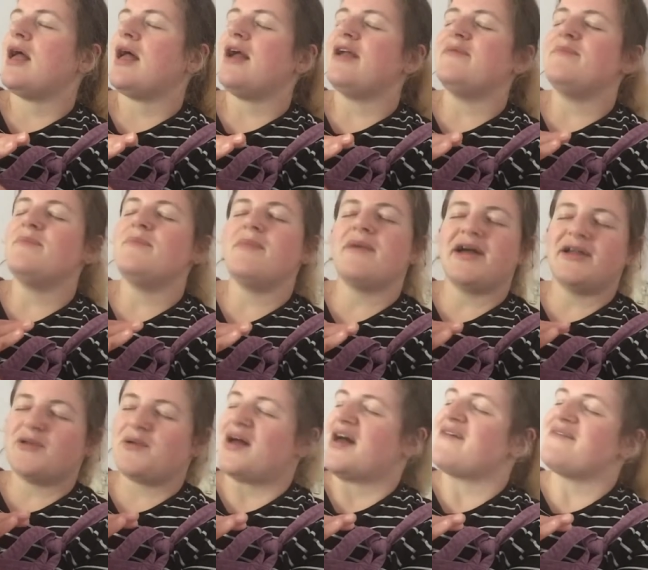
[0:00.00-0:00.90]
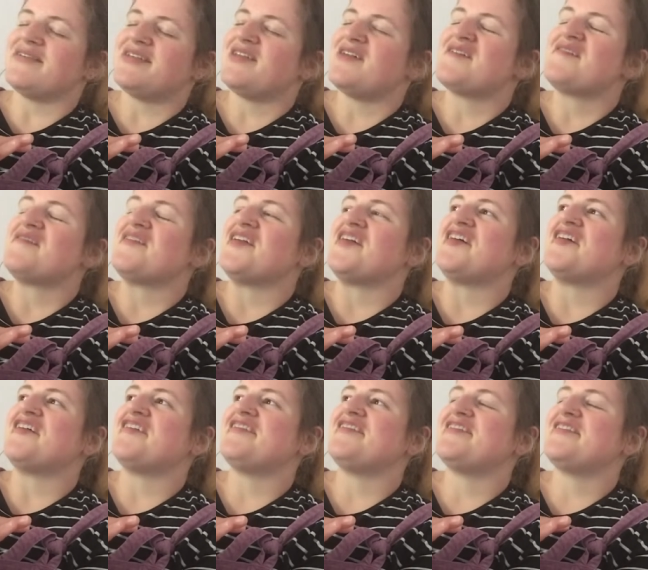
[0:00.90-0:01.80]
I might not have enough
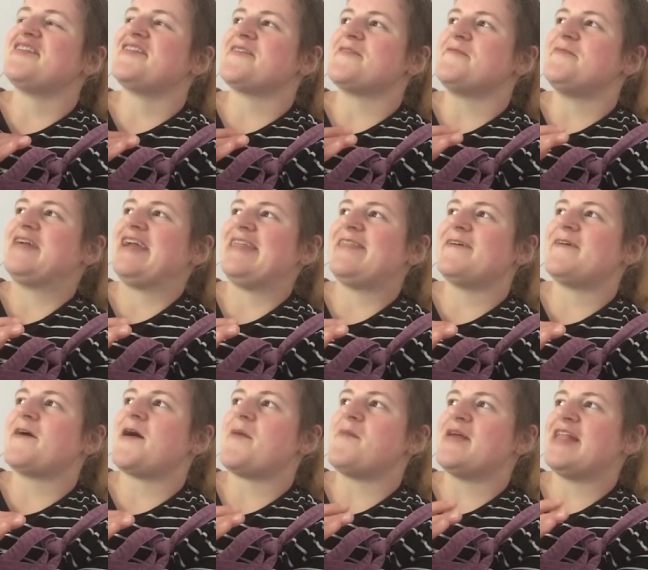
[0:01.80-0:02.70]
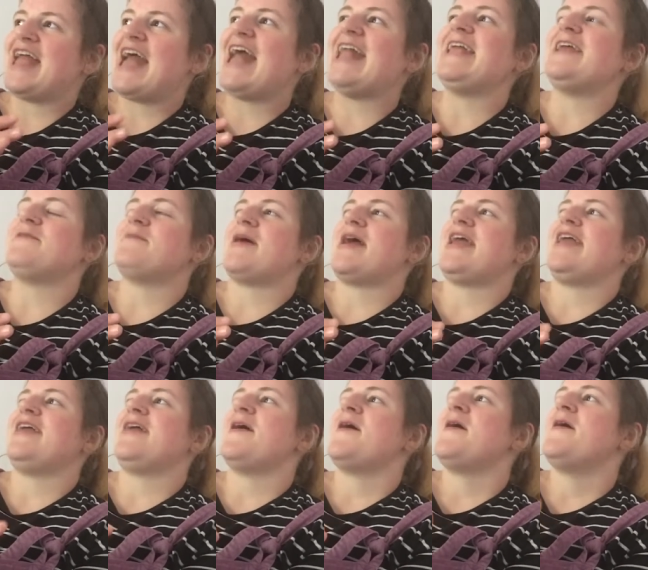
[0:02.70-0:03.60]
yarn to complete the garment
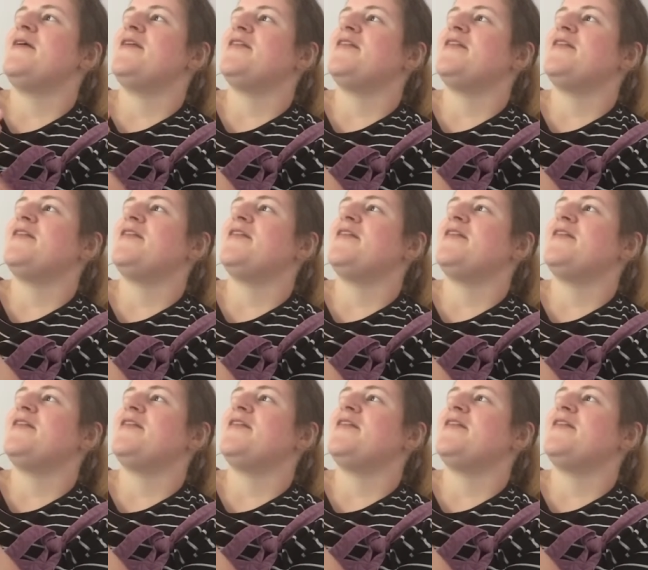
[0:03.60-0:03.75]
anyway,